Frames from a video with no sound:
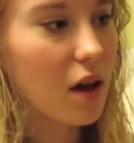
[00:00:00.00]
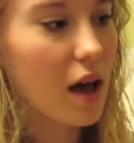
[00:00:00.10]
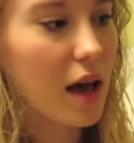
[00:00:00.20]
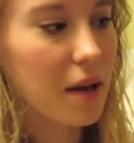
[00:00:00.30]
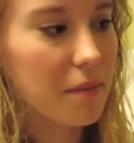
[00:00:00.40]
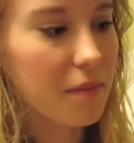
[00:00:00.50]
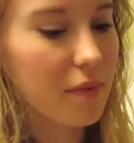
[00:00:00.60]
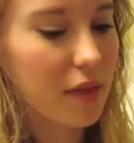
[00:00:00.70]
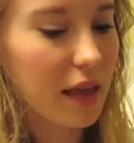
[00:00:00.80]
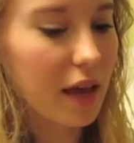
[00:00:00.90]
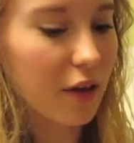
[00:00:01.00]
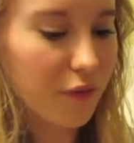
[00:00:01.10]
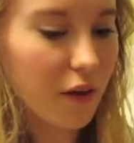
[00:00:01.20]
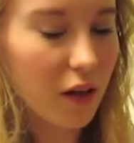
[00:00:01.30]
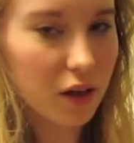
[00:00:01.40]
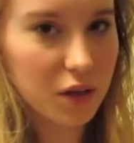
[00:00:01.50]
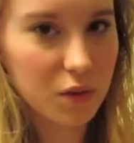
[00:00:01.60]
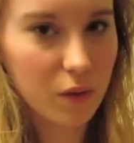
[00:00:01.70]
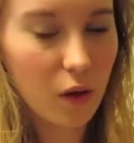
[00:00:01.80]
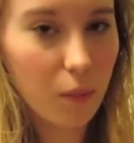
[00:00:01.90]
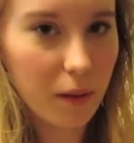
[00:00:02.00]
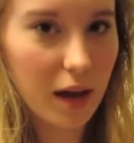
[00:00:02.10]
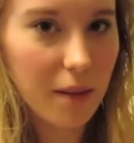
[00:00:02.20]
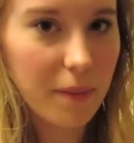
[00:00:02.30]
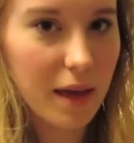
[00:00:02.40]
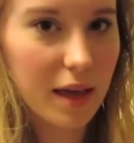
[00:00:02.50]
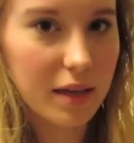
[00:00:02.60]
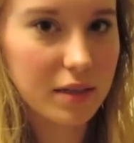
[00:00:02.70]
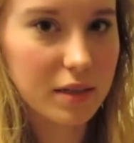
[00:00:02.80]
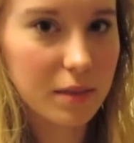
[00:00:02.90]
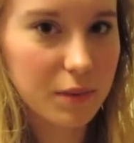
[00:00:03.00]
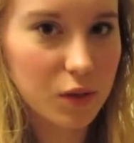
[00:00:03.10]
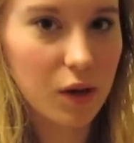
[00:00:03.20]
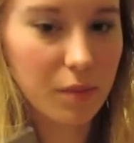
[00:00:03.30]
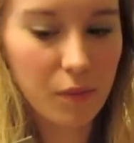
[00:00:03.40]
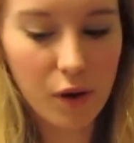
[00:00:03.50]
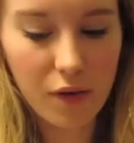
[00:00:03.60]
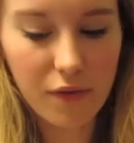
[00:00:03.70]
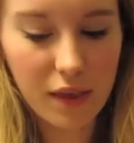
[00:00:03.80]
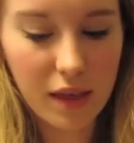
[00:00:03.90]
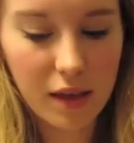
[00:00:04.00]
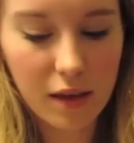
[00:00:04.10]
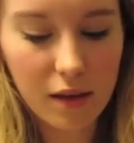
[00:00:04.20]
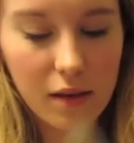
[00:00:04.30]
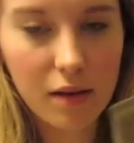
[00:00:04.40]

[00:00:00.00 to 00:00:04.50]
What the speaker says: the hair follicles will open up and absorb more of the